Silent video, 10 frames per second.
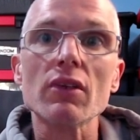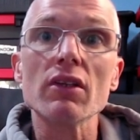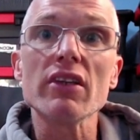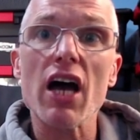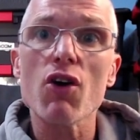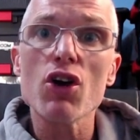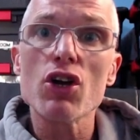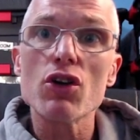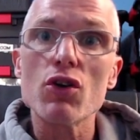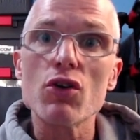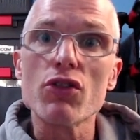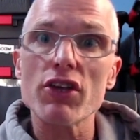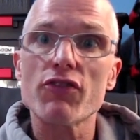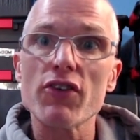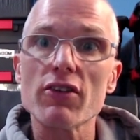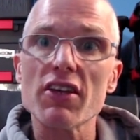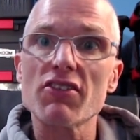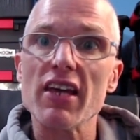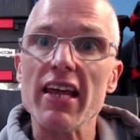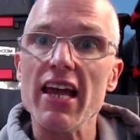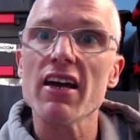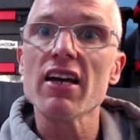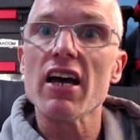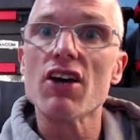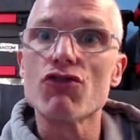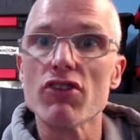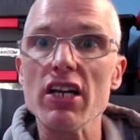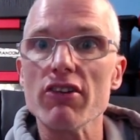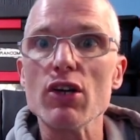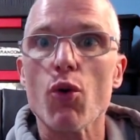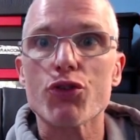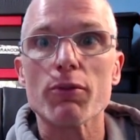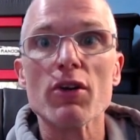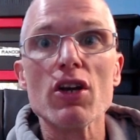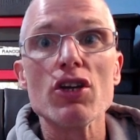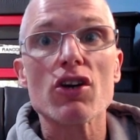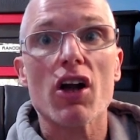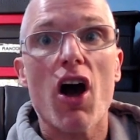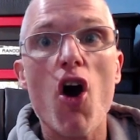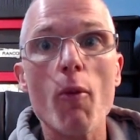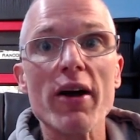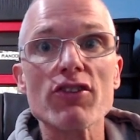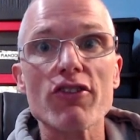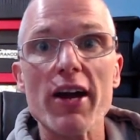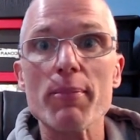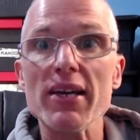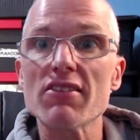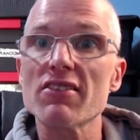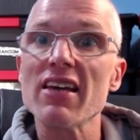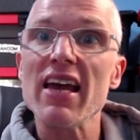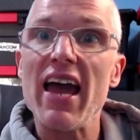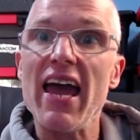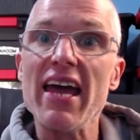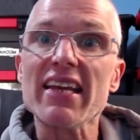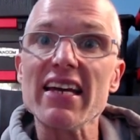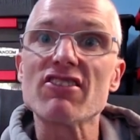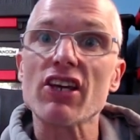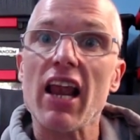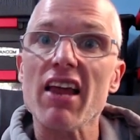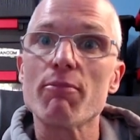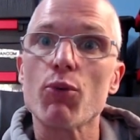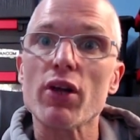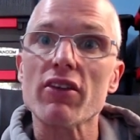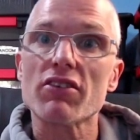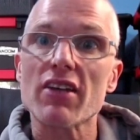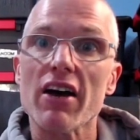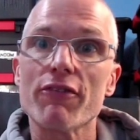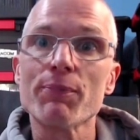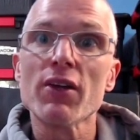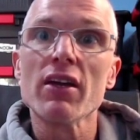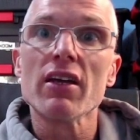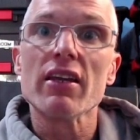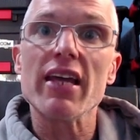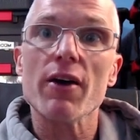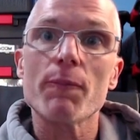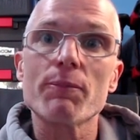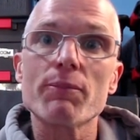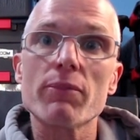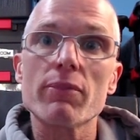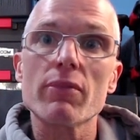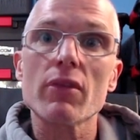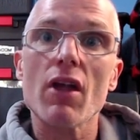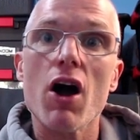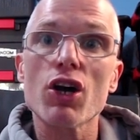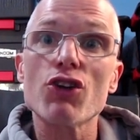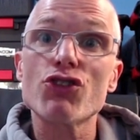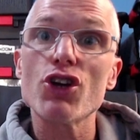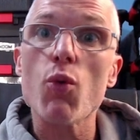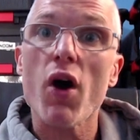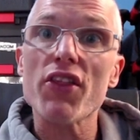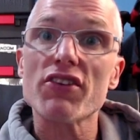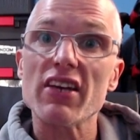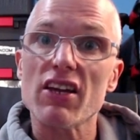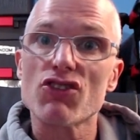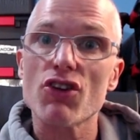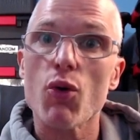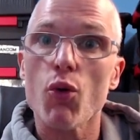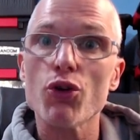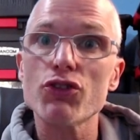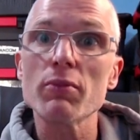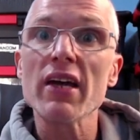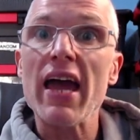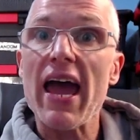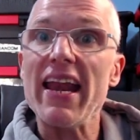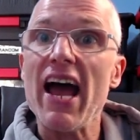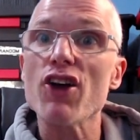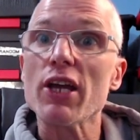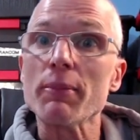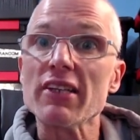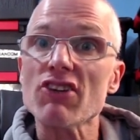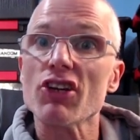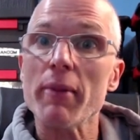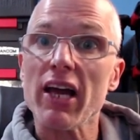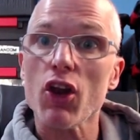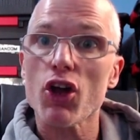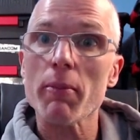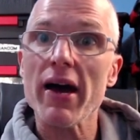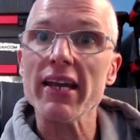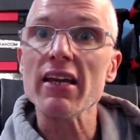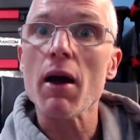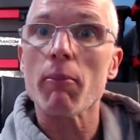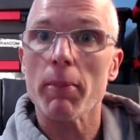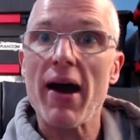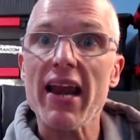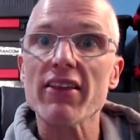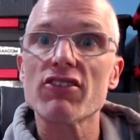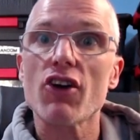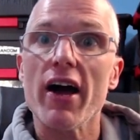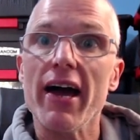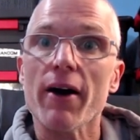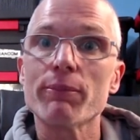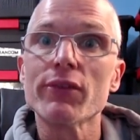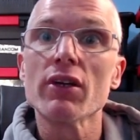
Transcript: Now, this set here is really, really awesome. You've got a whole bunch of great pieces, and kids are going to love building this stuff. Now, I'm going to show you why this set is so awesome and how you can potentially make a lot of money by parting this guy out.